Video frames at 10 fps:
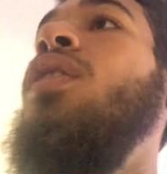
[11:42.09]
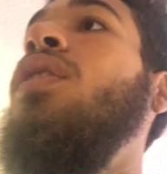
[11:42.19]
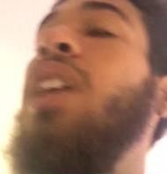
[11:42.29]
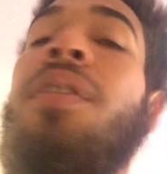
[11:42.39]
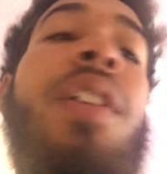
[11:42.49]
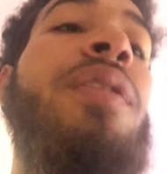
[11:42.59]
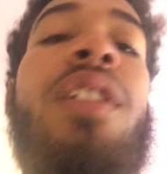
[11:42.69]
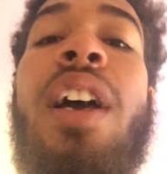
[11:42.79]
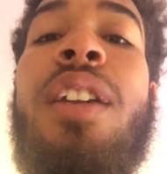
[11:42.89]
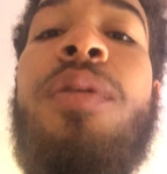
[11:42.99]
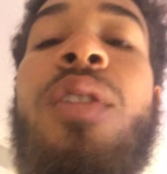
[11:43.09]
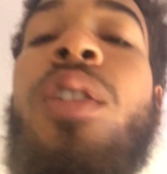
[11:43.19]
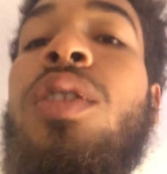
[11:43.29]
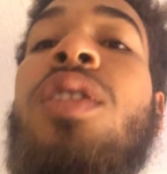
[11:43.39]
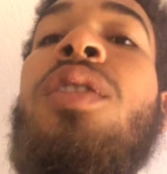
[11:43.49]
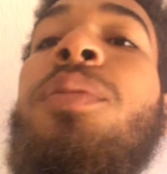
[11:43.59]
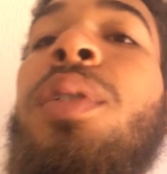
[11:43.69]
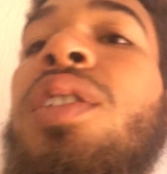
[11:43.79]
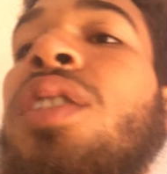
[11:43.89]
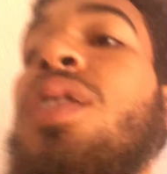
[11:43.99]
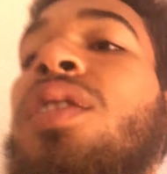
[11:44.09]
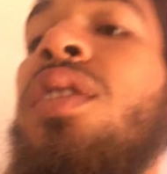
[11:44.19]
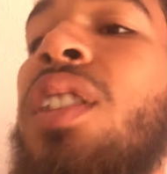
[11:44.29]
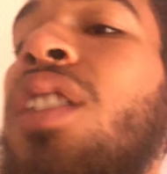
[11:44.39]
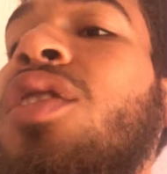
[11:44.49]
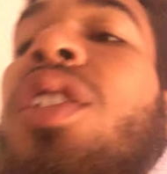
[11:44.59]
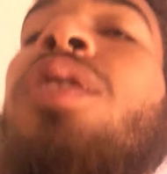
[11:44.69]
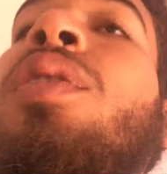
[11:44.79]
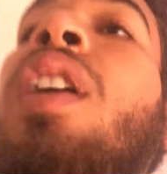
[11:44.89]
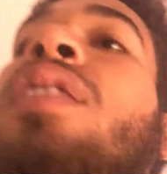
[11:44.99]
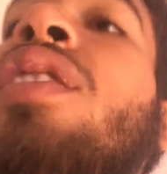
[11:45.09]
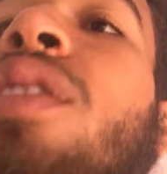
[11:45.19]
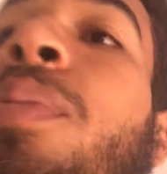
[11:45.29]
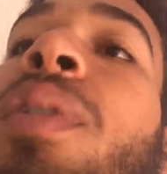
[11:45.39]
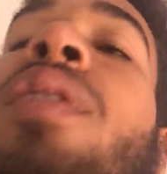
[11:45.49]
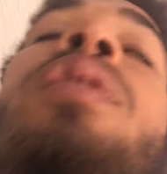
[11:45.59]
even if they're not even older, but just in general, I've just been